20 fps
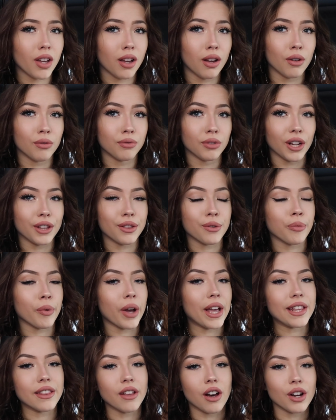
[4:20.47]
of like the
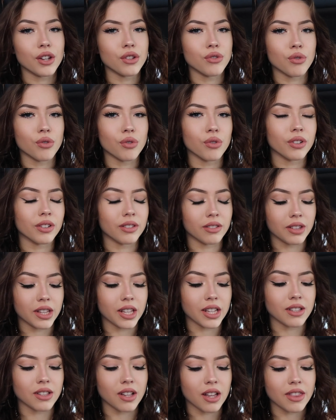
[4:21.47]
way that I draw and
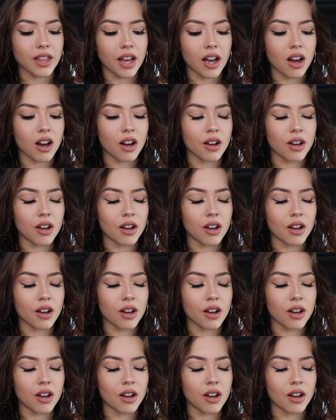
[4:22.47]
things like that.